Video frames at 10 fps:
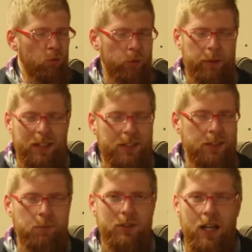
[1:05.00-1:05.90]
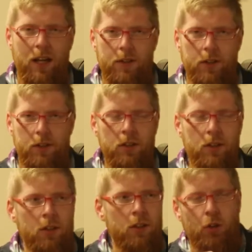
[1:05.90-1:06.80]
remix them together,
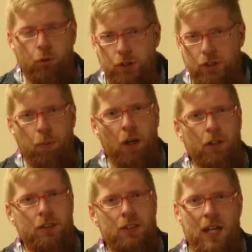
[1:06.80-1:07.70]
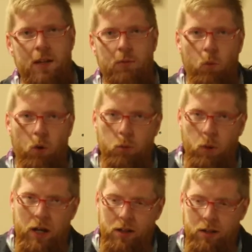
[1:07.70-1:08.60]
use the parts that work
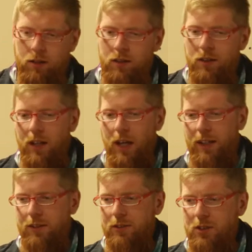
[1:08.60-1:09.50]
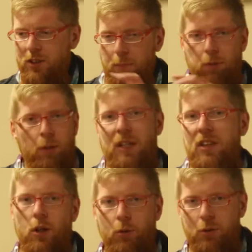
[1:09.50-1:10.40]
well, and
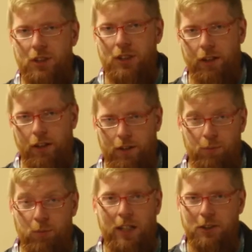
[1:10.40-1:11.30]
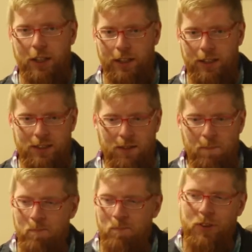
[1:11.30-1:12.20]
implement those in other projects.
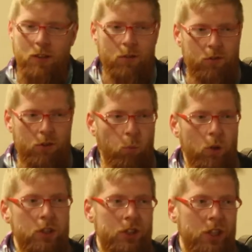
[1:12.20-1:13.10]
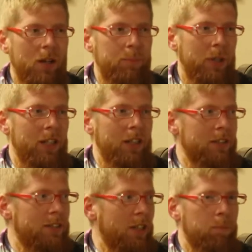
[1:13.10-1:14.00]
The wood shop
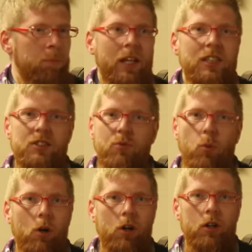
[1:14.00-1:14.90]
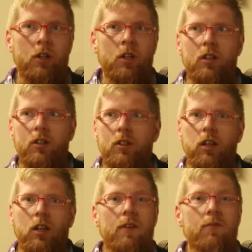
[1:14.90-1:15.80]
is a place for
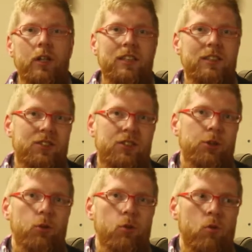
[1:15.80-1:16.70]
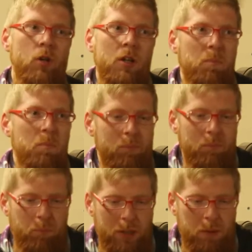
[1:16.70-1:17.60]
cleverness to
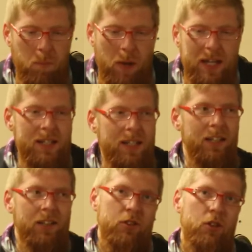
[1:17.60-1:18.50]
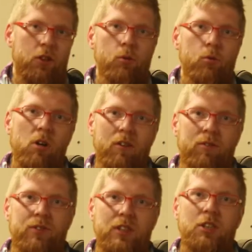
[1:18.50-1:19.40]
be made into a
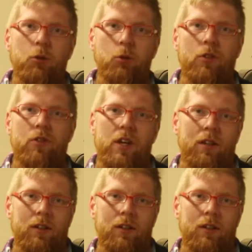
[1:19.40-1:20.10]
physical thing.